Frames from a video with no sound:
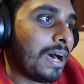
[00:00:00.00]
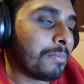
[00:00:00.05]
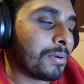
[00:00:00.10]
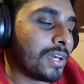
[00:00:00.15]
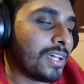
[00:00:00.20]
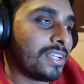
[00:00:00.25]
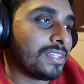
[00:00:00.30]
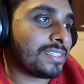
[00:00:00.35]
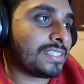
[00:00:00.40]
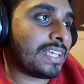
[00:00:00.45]

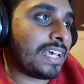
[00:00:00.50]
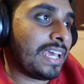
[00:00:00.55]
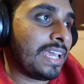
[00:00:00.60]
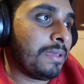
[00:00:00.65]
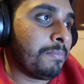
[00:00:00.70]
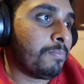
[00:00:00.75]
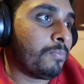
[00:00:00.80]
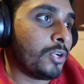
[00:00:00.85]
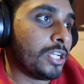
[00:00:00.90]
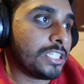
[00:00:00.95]
going to
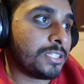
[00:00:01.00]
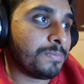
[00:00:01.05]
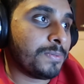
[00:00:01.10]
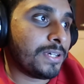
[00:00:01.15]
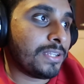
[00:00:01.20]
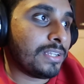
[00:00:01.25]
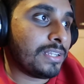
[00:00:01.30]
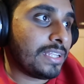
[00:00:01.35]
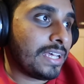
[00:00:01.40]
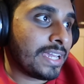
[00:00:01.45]
say
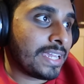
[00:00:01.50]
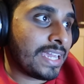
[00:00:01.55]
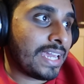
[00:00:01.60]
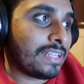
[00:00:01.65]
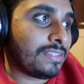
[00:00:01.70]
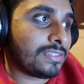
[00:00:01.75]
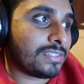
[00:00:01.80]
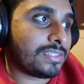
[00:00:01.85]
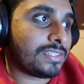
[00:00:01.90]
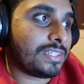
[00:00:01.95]
Brisbane
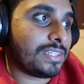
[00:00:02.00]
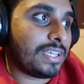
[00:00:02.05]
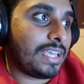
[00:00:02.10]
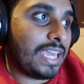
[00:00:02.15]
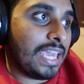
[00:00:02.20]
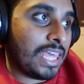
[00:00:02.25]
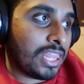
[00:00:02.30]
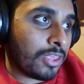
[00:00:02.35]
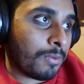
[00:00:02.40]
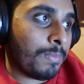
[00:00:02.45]
against
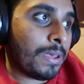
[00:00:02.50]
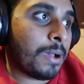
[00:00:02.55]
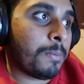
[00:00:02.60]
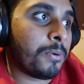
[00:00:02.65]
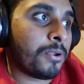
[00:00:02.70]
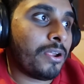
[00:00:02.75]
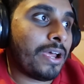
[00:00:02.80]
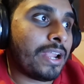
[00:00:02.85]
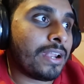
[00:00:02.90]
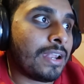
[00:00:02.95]
either
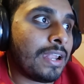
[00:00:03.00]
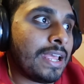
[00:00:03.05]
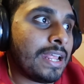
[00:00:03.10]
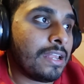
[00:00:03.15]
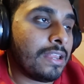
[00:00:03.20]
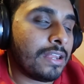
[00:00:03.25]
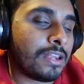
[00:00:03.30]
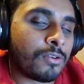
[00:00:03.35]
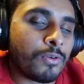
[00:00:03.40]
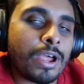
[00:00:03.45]
Melbourne or
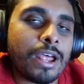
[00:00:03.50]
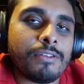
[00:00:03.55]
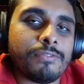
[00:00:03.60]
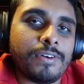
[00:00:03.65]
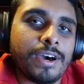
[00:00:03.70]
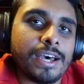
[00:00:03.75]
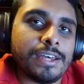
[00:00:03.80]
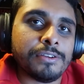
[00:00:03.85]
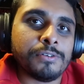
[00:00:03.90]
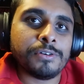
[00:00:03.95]
Adelaide in the grand
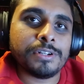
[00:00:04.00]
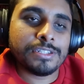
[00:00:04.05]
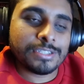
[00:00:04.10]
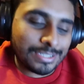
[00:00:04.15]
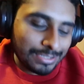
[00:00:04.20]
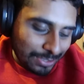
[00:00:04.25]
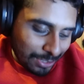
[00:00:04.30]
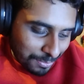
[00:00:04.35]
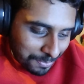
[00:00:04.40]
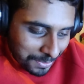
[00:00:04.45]
final. This
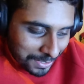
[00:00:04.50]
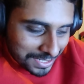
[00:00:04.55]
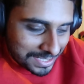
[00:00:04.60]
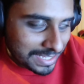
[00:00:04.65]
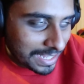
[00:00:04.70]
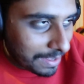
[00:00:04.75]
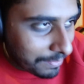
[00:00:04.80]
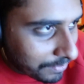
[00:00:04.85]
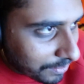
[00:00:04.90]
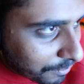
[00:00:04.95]
is your boy
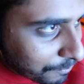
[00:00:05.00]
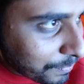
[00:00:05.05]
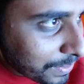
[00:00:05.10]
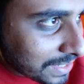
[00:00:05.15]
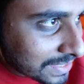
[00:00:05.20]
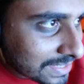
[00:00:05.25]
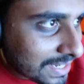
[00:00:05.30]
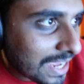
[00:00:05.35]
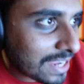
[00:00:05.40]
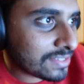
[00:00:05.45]
Davidoff.
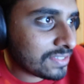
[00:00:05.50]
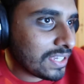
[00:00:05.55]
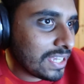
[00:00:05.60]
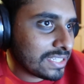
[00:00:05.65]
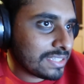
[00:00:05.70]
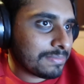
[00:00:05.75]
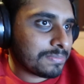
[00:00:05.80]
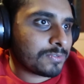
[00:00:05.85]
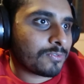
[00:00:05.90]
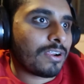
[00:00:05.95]
Please like, share,
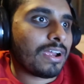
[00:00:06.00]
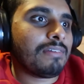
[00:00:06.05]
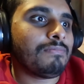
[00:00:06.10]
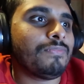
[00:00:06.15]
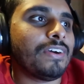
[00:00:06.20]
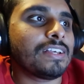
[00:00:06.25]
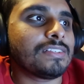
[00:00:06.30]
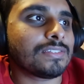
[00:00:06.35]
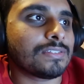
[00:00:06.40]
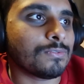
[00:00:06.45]
subscribe.
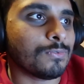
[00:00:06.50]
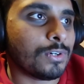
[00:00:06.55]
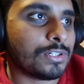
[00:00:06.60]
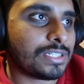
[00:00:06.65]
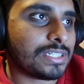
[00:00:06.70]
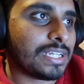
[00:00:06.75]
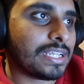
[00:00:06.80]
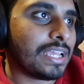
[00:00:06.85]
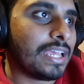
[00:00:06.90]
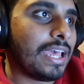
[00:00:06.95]
Thanks for
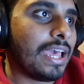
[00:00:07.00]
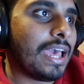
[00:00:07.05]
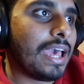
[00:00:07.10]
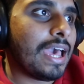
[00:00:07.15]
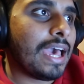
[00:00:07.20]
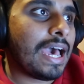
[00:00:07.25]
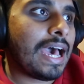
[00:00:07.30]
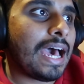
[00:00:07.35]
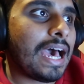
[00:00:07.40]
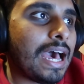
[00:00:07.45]
watching.
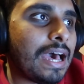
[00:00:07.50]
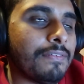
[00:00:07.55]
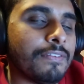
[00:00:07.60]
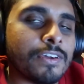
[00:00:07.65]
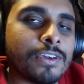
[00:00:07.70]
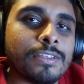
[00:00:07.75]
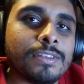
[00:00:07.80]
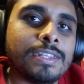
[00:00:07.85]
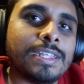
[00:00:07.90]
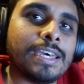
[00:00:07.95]
Have a
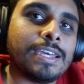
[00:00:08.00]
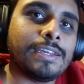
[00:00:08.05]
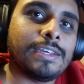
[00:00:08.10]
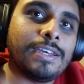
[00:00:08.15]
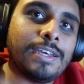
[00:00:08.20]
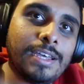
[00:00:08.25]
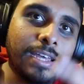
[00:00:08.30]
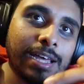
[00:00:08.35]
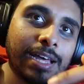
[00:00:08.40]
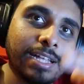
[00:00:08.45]
good day
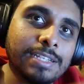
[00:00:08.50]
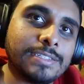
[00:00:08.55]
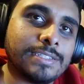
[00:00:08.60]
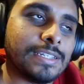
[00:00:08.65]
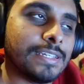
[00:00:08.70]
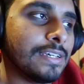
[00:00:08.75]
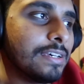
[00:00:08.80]
and see